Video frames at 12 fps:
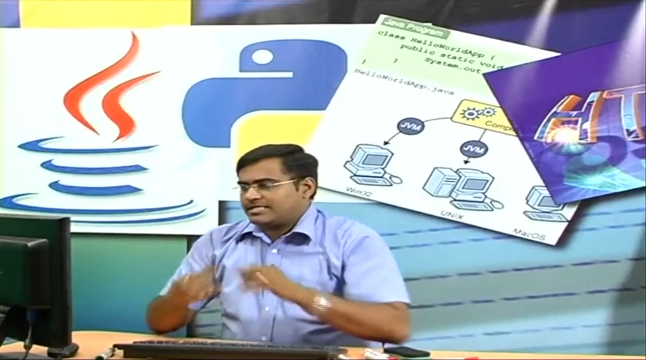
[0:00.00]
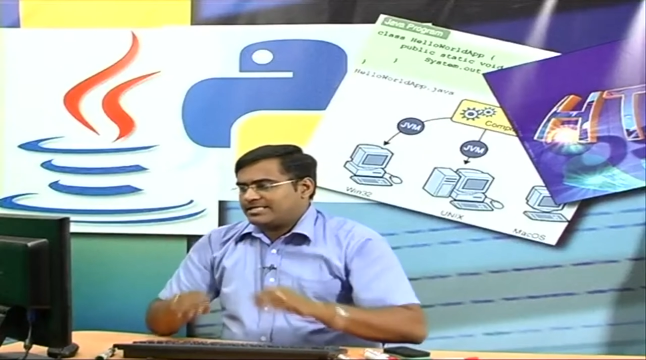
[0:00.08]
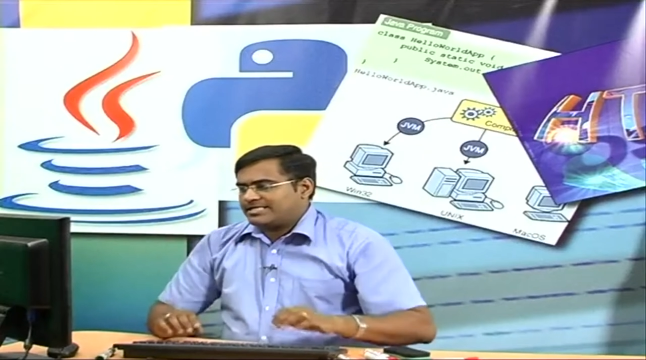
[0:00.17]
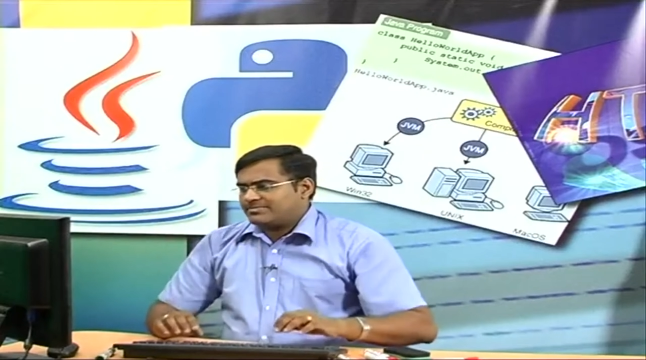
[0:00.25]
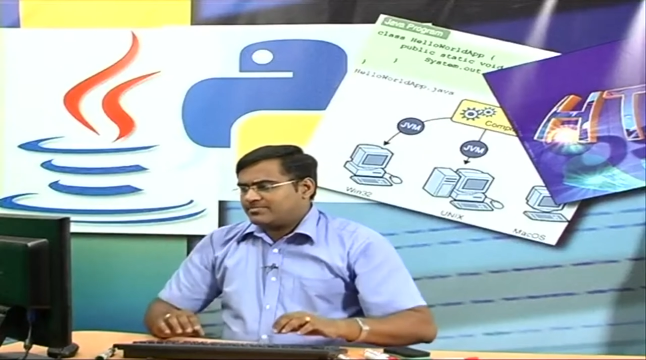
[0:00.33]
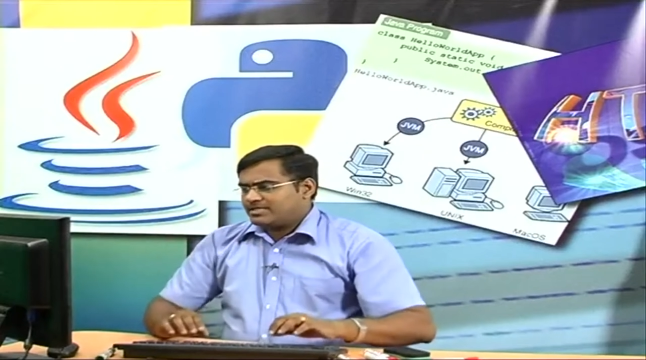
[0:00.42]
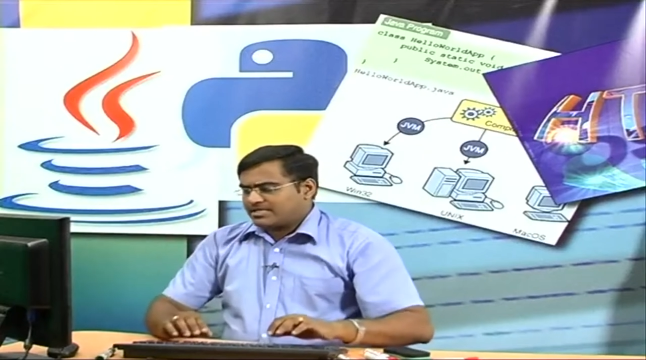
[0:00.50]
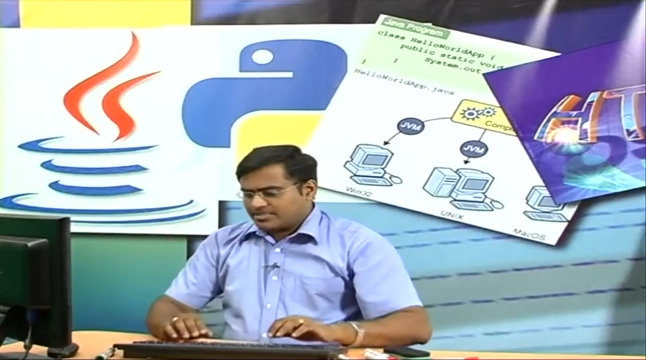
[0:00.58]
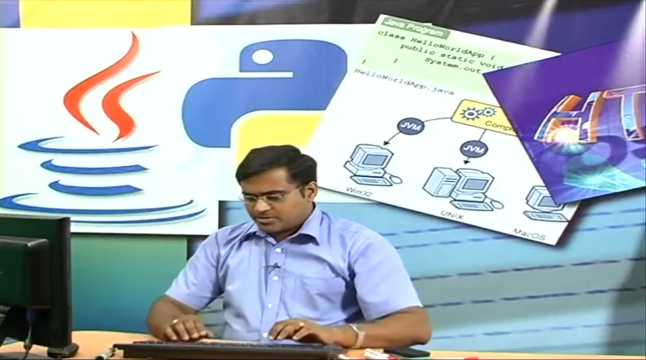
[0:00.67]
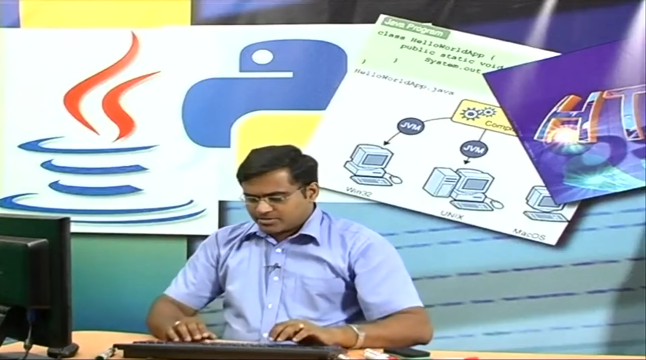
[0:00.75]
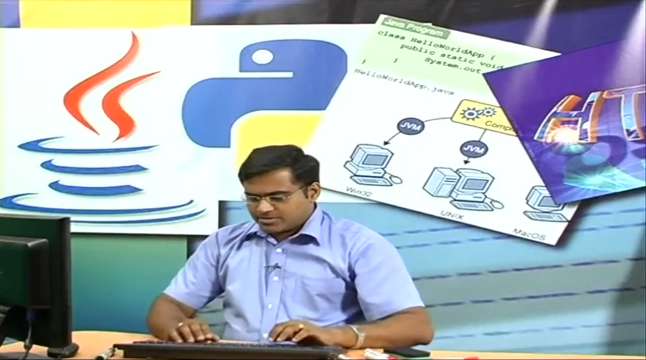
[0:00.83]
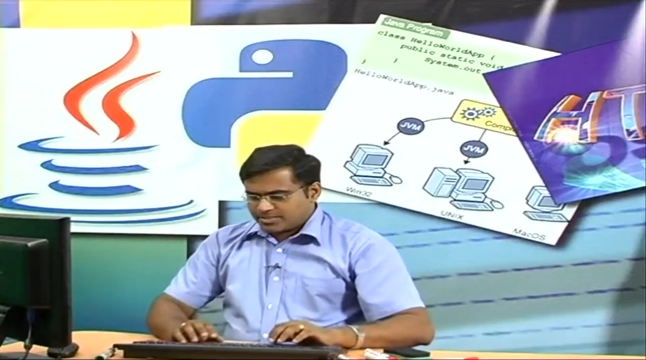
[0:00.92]
Let me
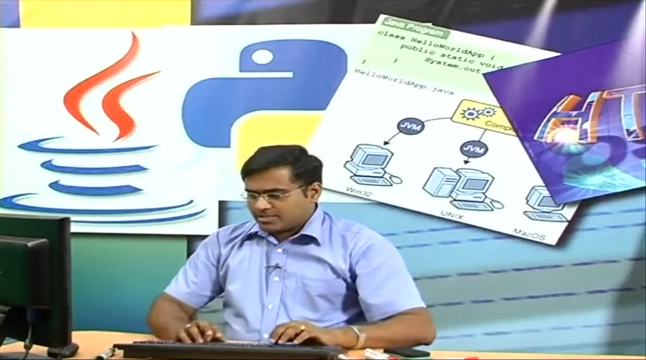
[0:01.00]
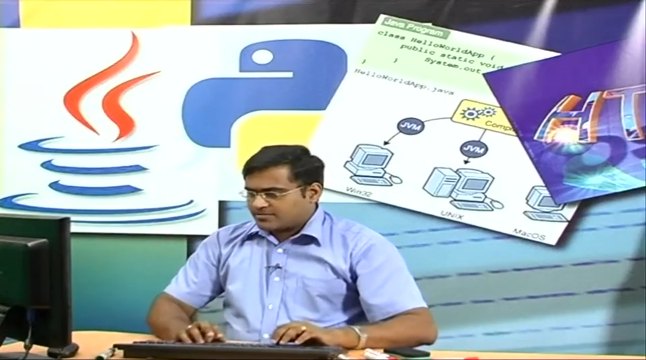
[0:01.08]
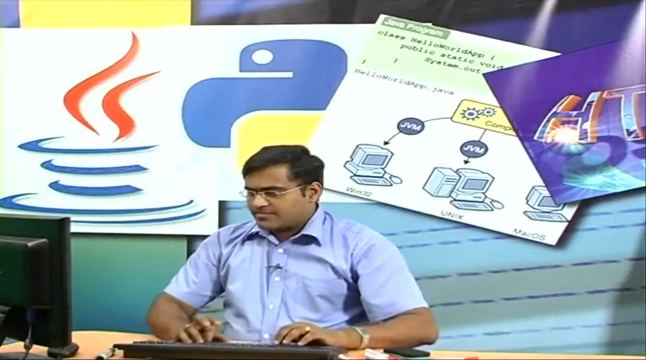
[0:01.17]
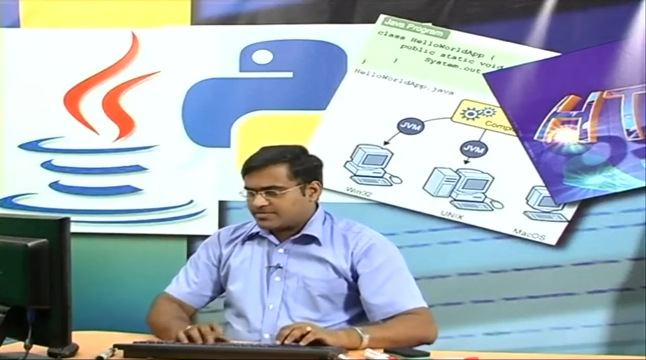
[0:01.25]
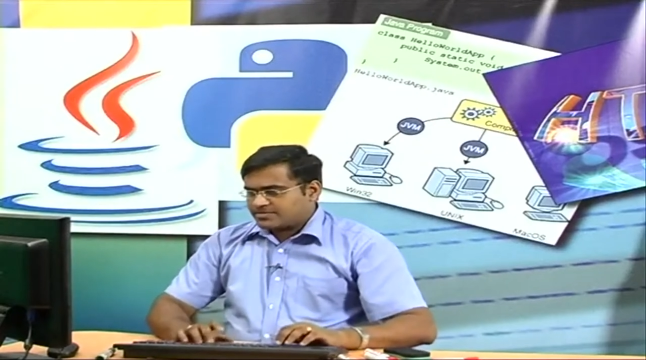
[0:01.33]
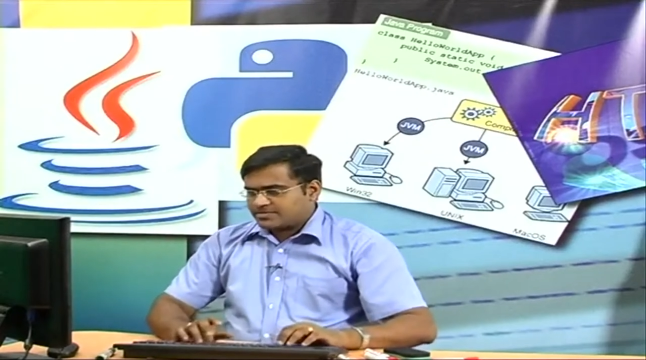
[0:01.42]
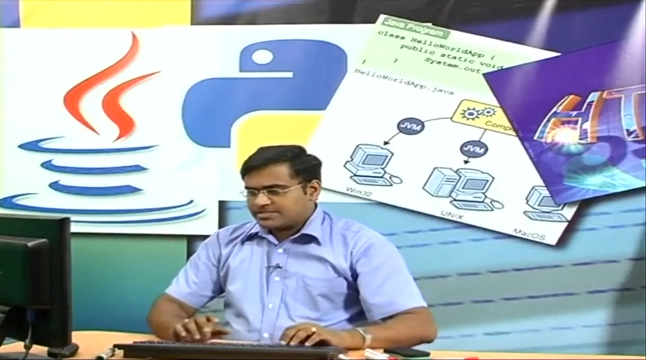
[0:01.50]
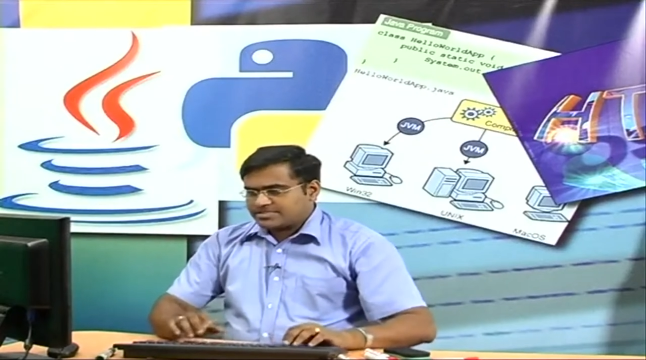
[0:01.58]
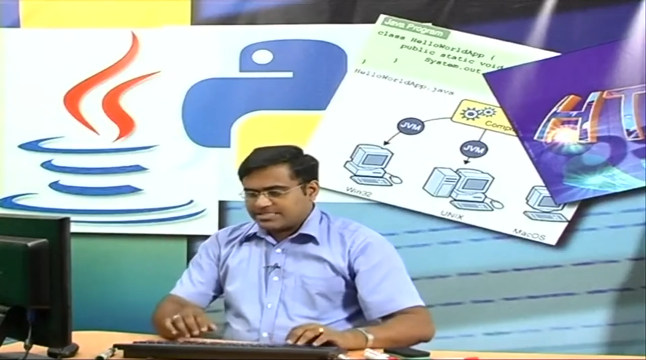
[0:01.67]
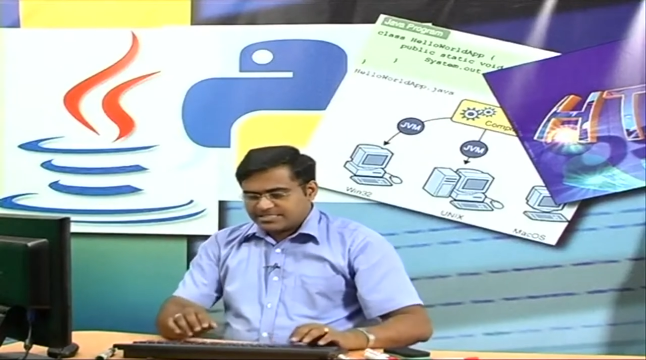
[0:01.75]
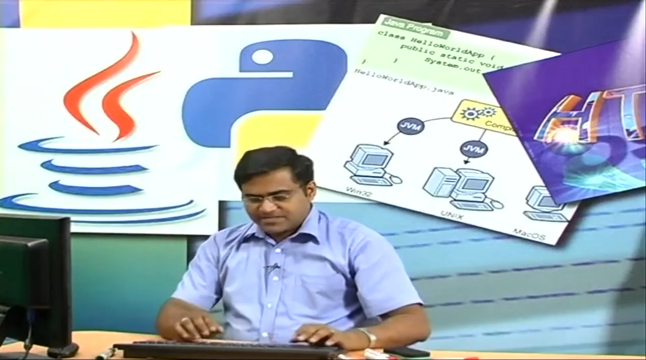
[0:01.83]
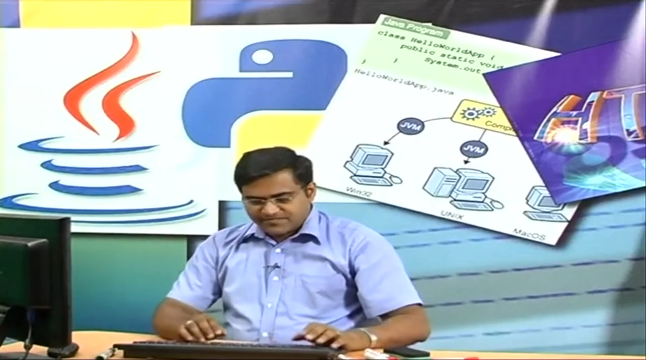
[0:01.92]
write those down so it's
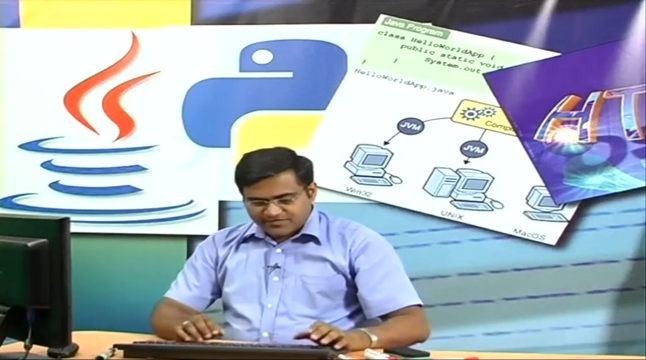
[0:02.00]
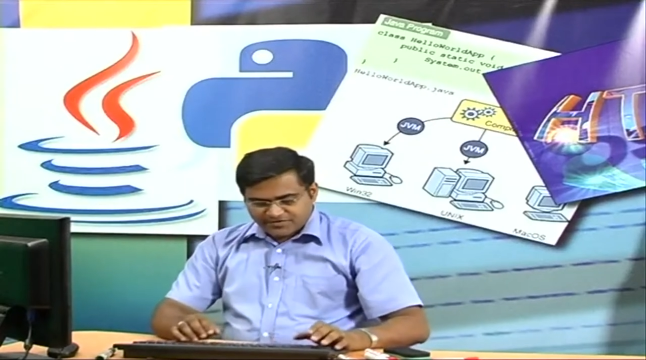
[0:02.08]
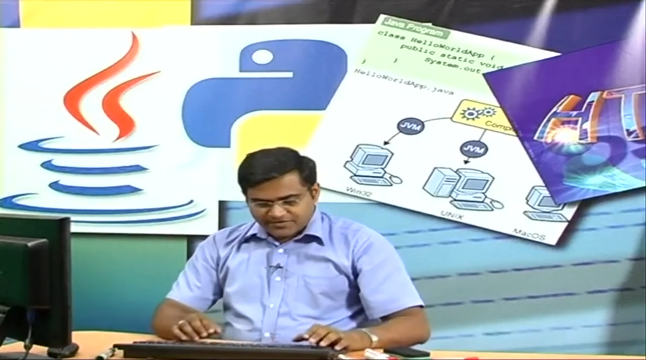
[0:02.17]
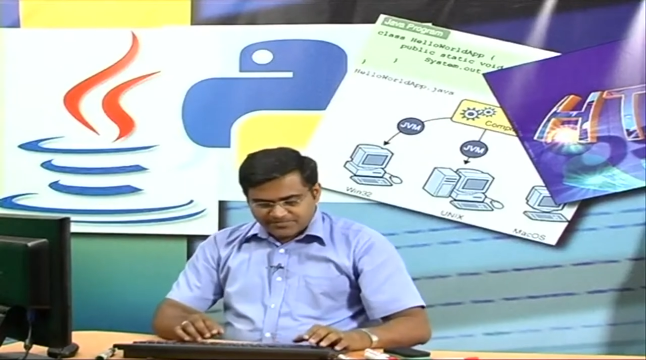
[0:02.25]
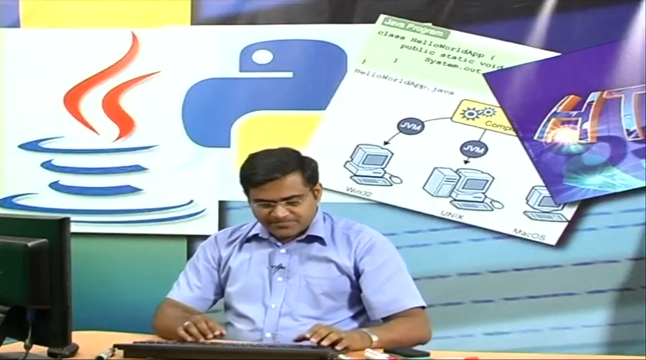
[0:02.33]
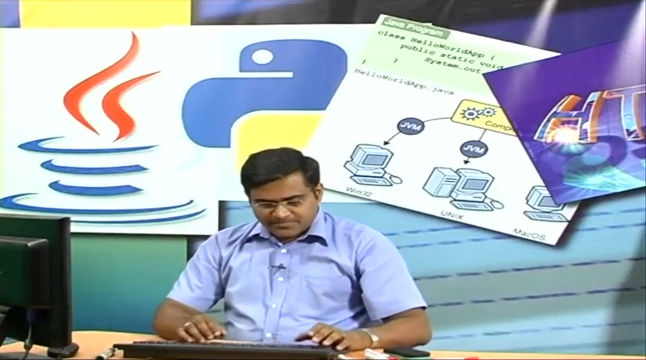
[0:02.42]
easy for you.